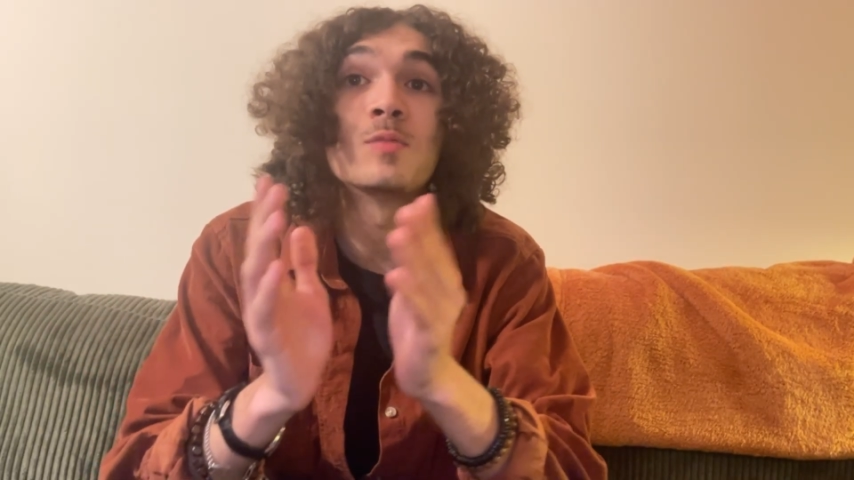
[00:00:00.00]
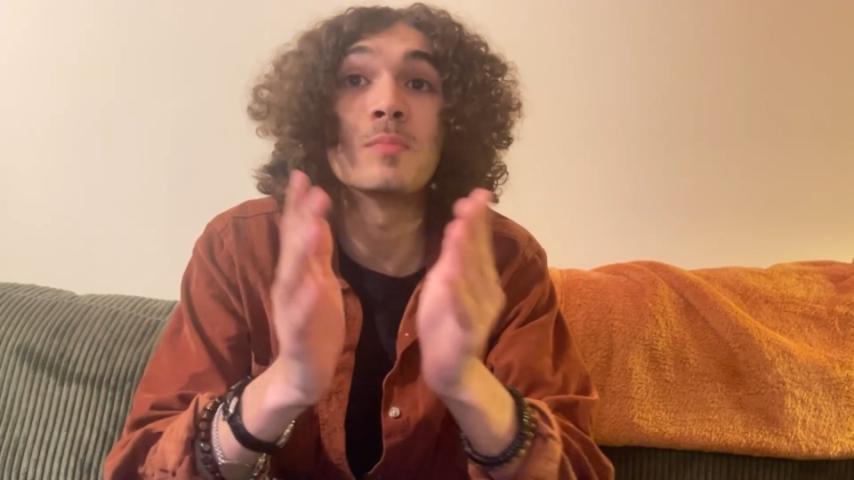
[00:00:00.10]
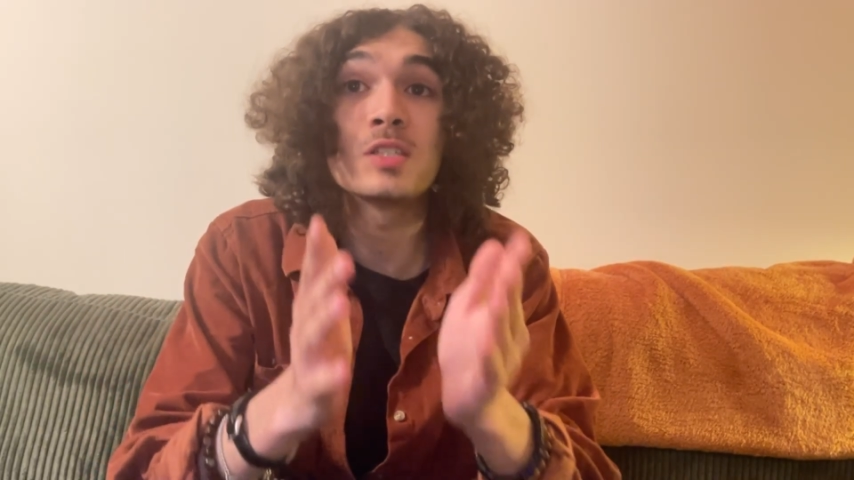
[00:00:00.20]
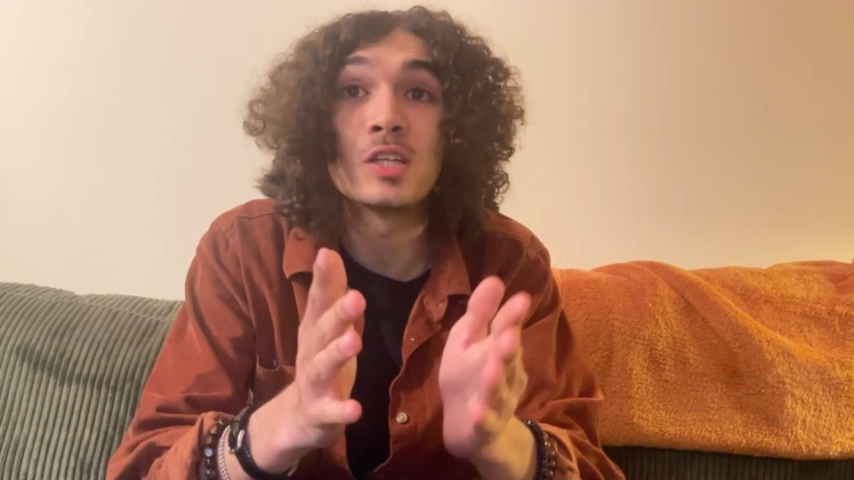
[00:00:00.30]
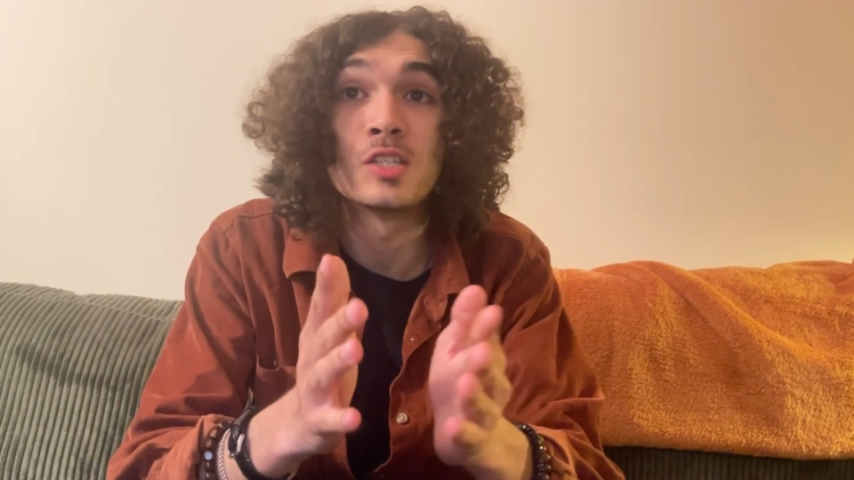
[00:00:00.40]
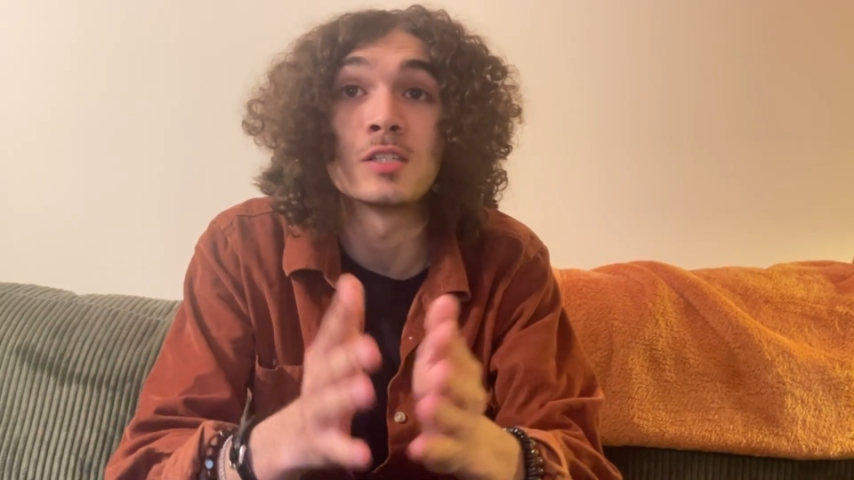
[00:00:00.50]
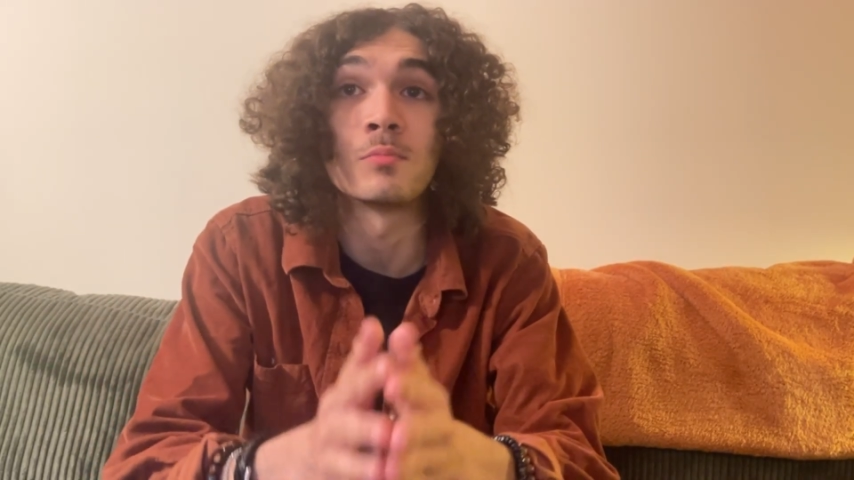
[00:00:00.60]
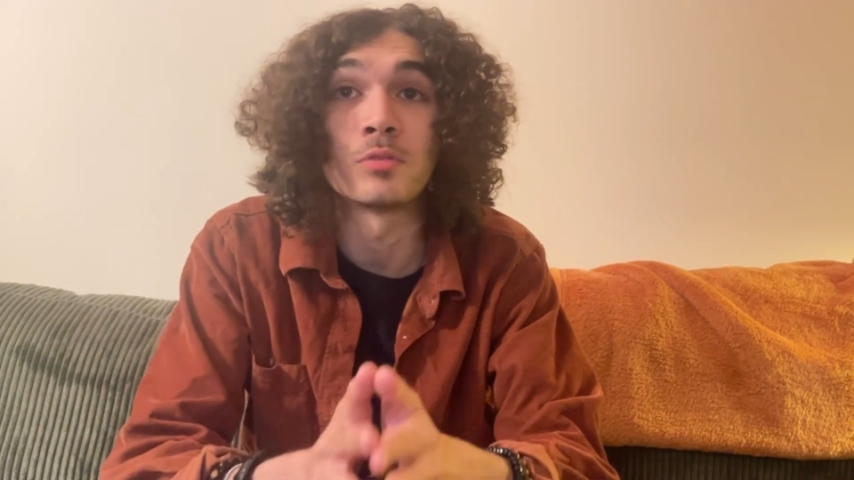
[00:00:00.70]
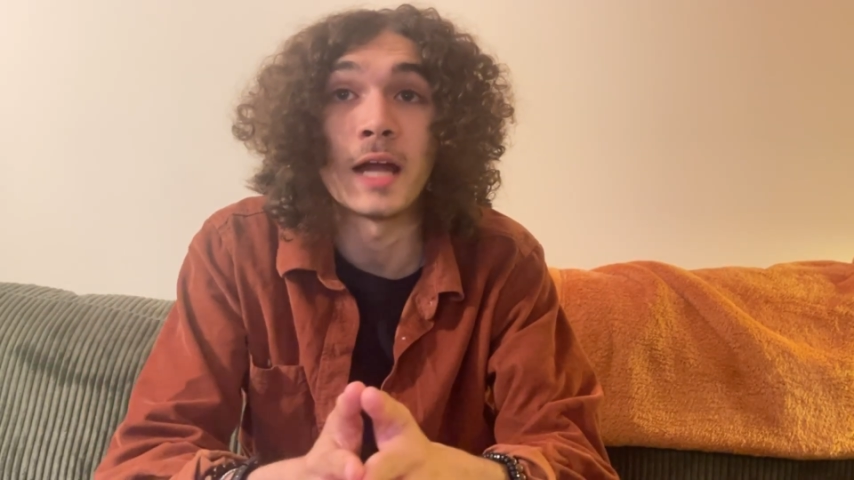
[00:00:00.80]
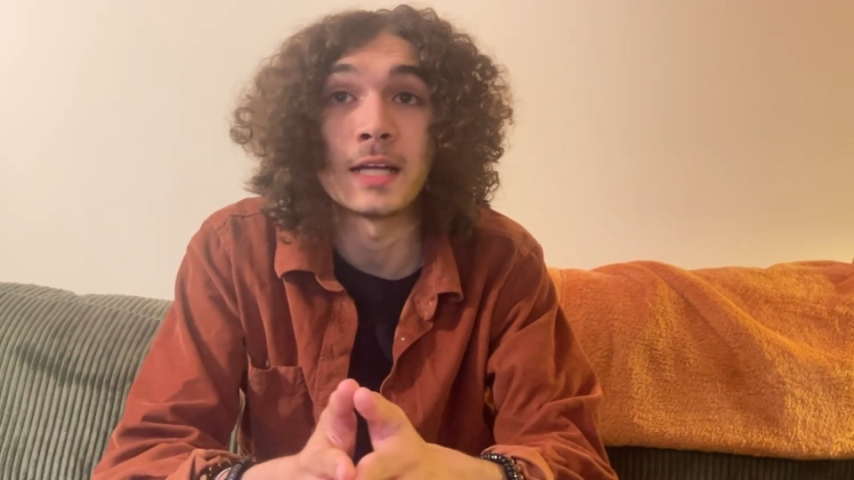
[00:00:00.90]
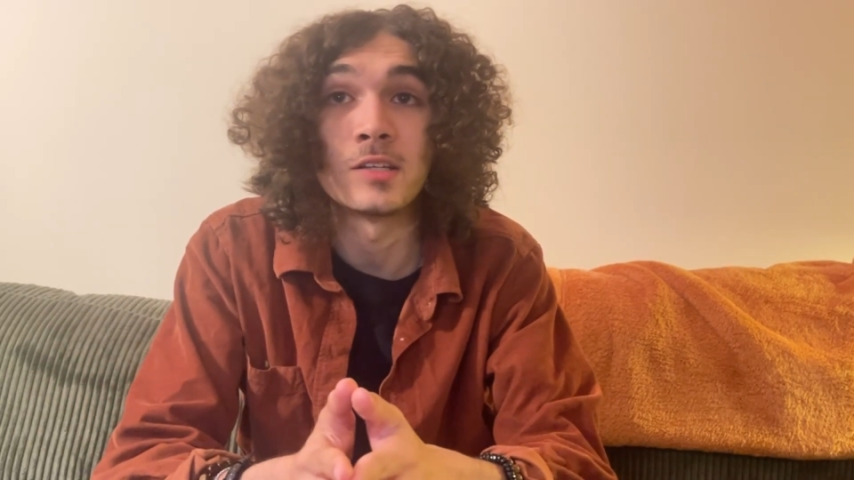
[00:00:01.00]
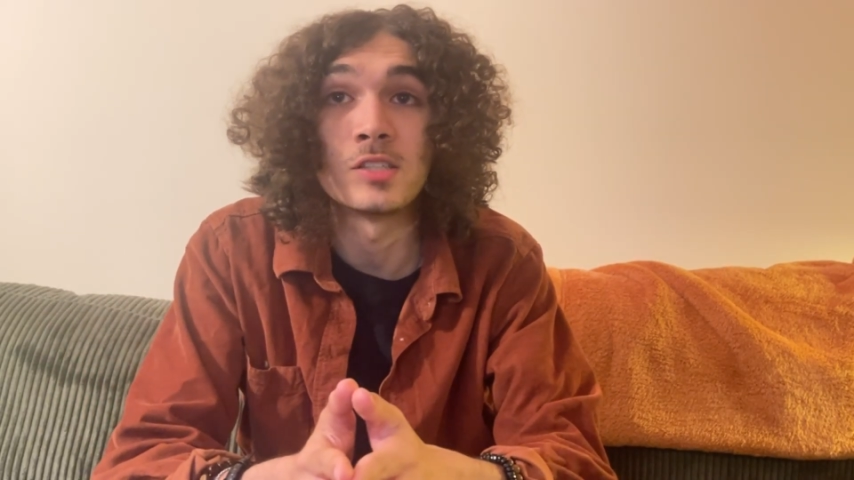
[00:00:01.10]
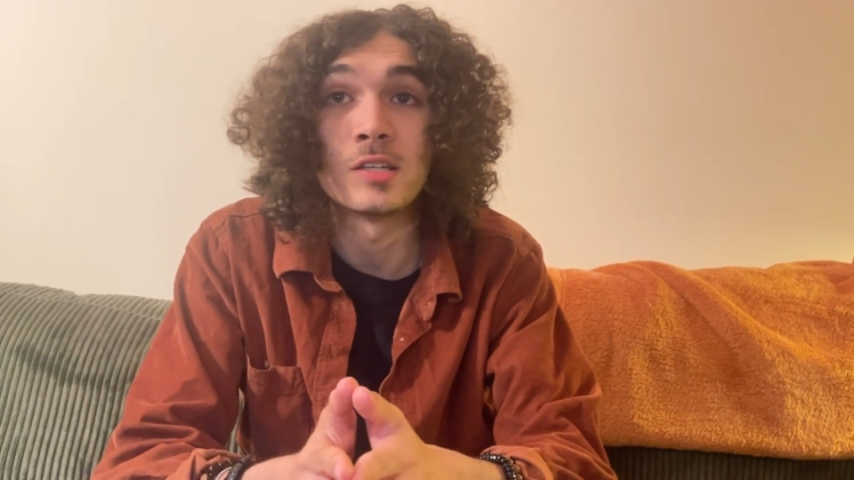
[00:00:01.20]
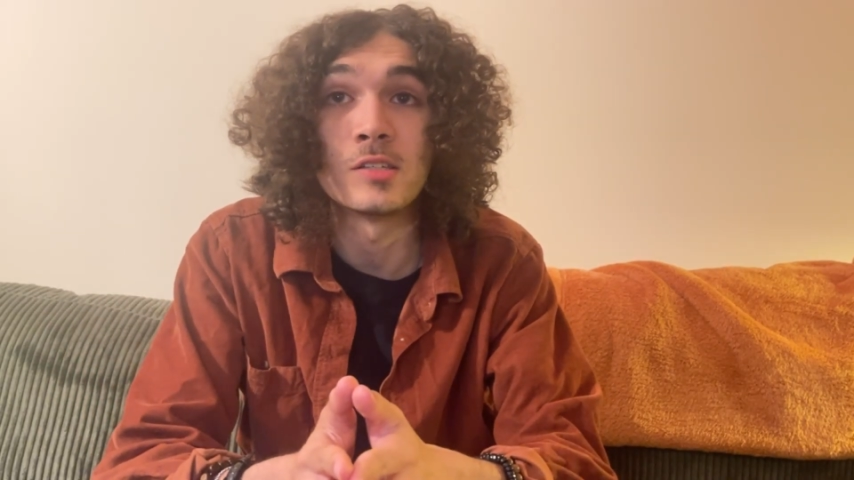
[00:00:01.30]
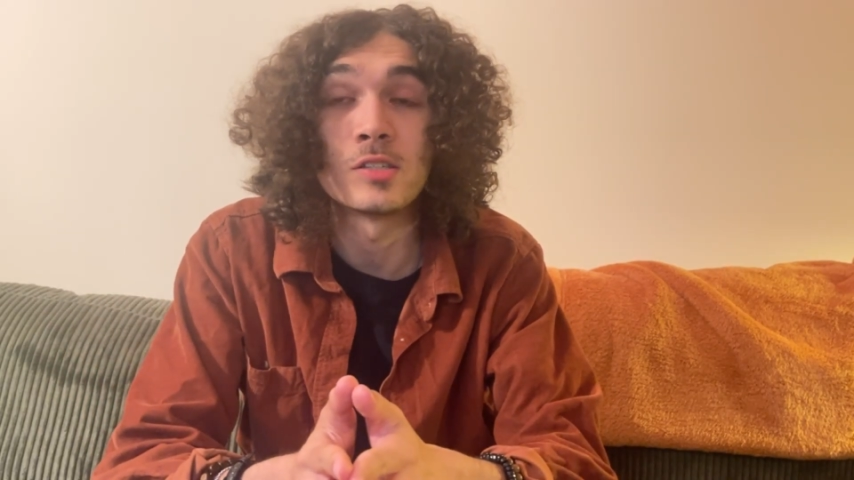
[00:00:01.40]
mysticism
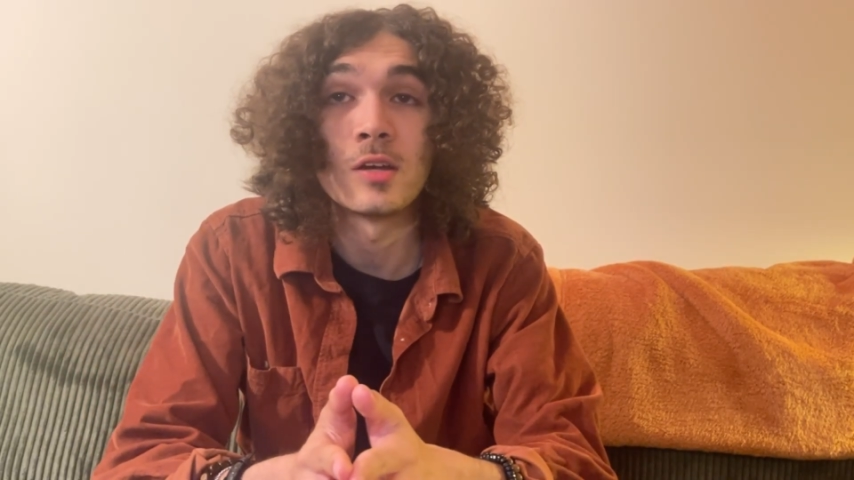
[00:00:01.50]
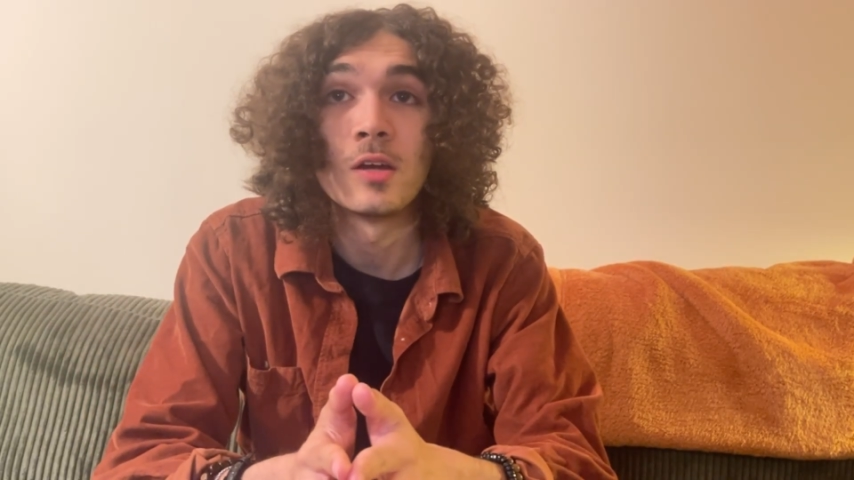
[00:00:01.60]
practices,